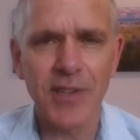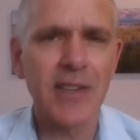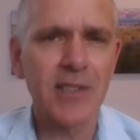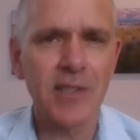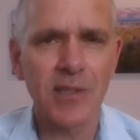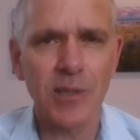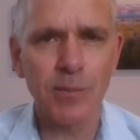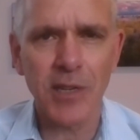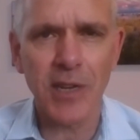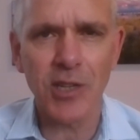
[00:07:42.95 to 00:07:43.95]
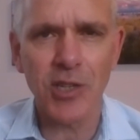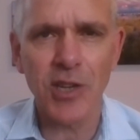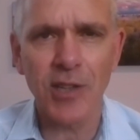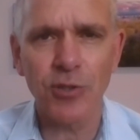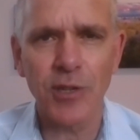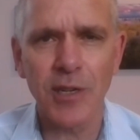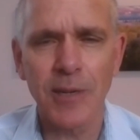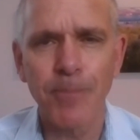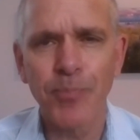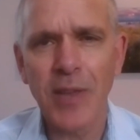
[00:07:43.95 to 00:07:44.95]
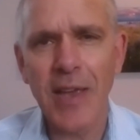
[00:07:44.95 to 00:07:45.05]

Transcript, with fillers: the data systems in each country